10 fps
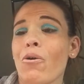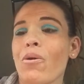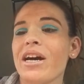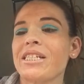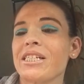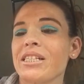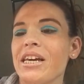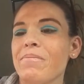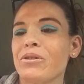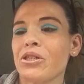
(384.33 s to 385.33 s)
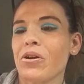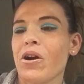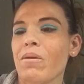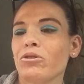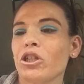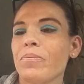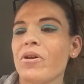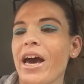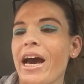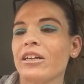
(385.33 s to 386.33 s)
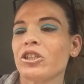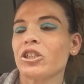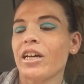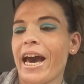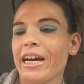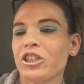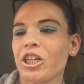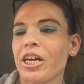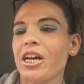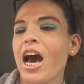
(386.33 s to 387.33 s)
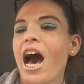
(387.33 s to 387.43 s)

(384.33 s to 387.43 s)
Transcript: Sleep Serum, triple action